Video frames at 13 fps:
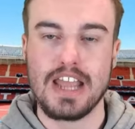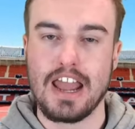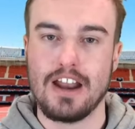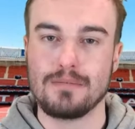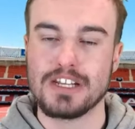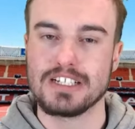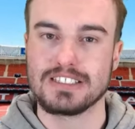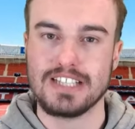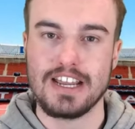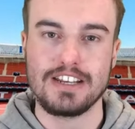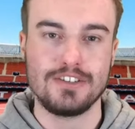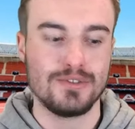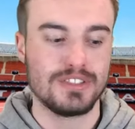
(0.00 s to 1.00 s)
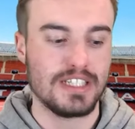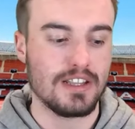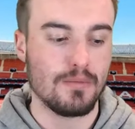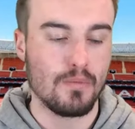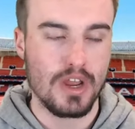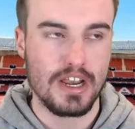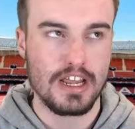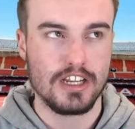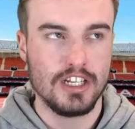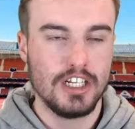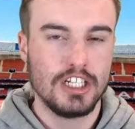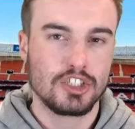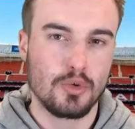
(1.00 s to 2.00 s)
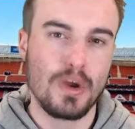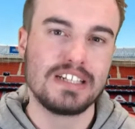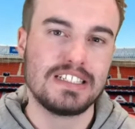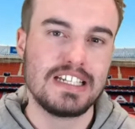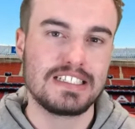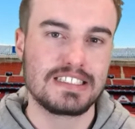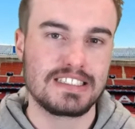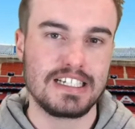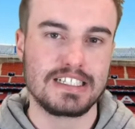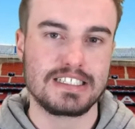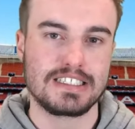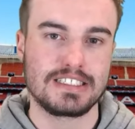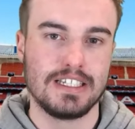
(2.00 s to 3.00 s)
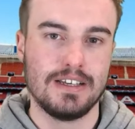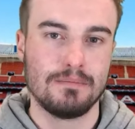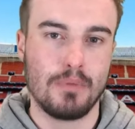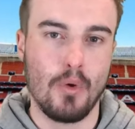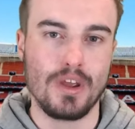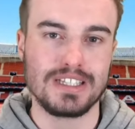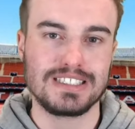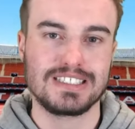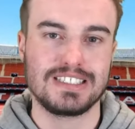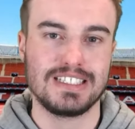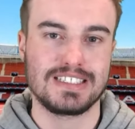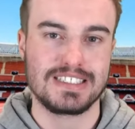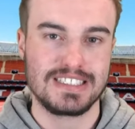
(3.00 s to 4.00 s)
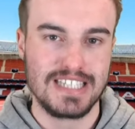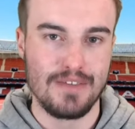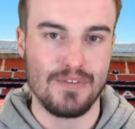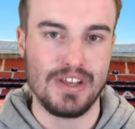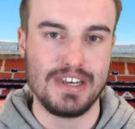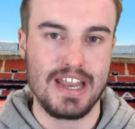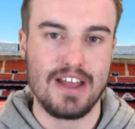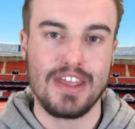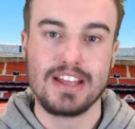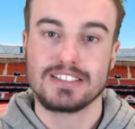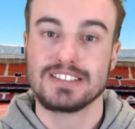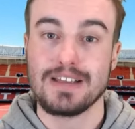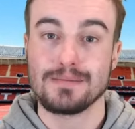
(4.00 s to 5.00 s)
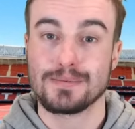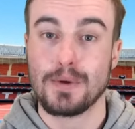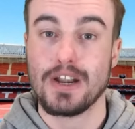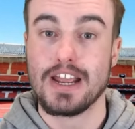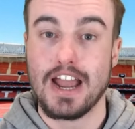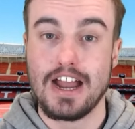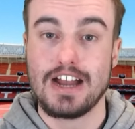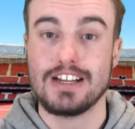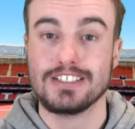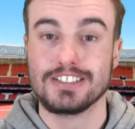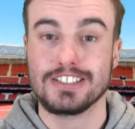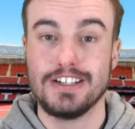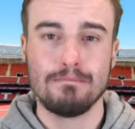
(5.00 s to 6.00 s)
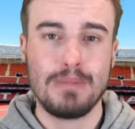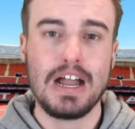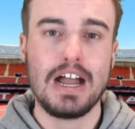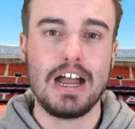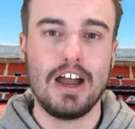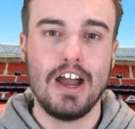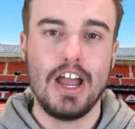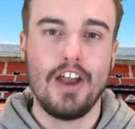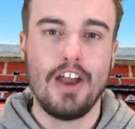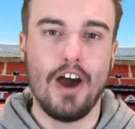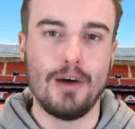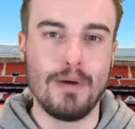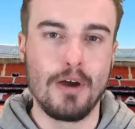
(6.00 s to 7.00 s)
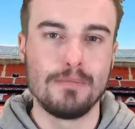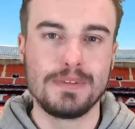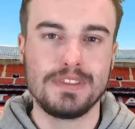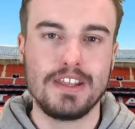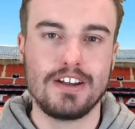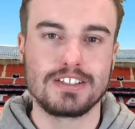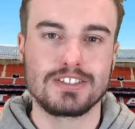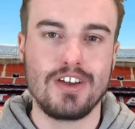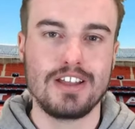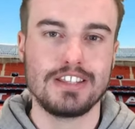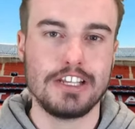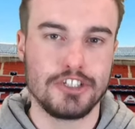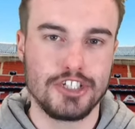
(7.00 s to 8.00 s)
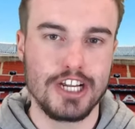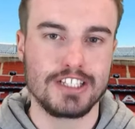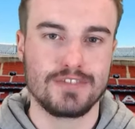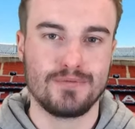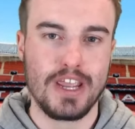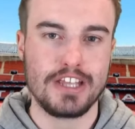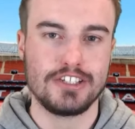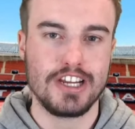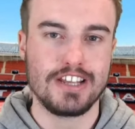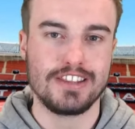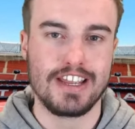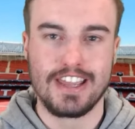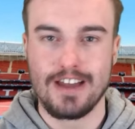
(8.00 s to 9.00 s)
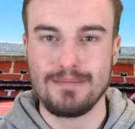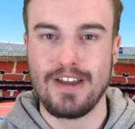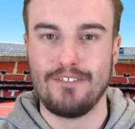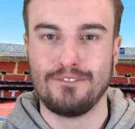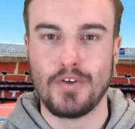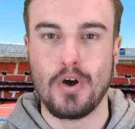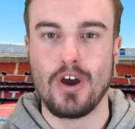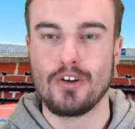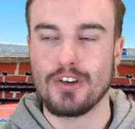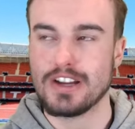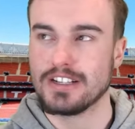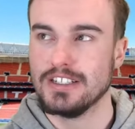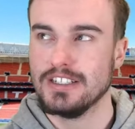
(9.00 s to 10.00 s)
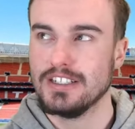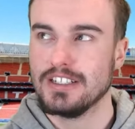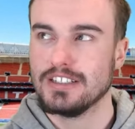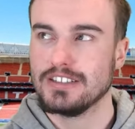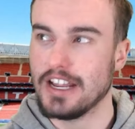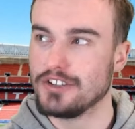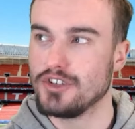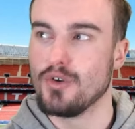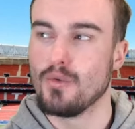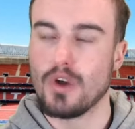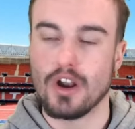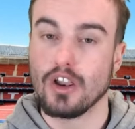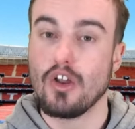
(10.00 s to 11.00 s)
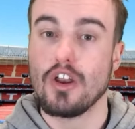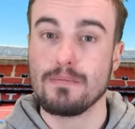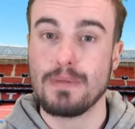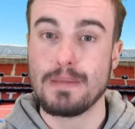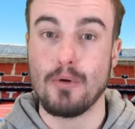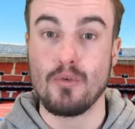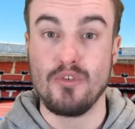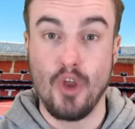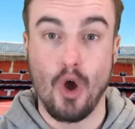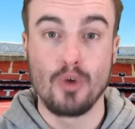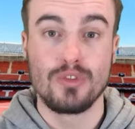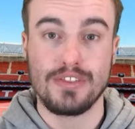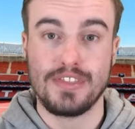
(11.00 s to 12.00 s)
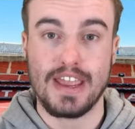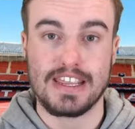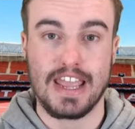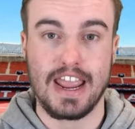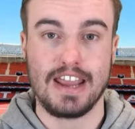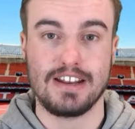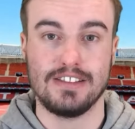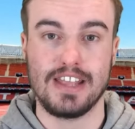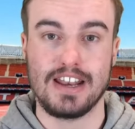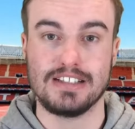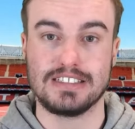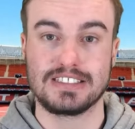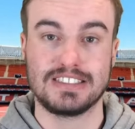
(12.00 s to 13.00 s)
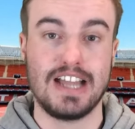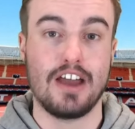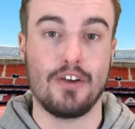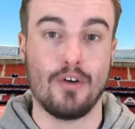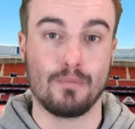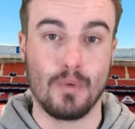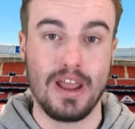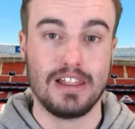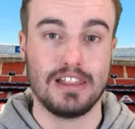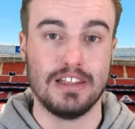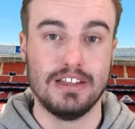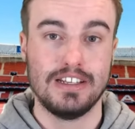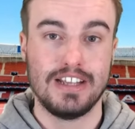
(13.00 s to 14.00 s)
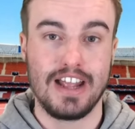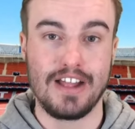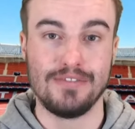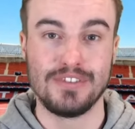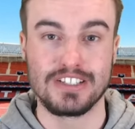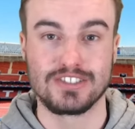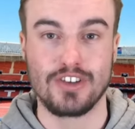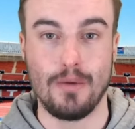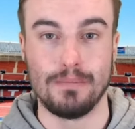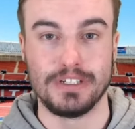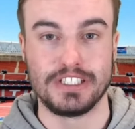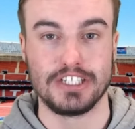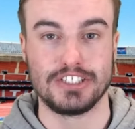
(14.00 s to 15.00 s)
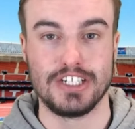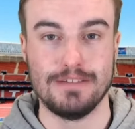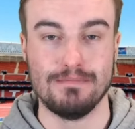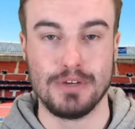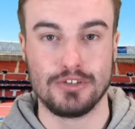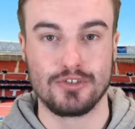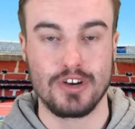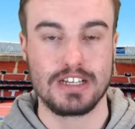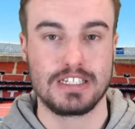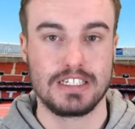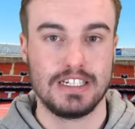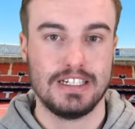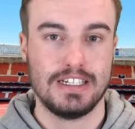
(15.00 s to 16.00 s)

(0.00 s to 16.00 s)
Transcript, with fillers: And I'm going to say New Zealand win it 26 points to 7. Now, that seems pretty harsh, but I'm hoping that I slightly jinx Fiji and they come out firing. They do what a lot of people know that they can, and that is start off well in this competition in Madrid.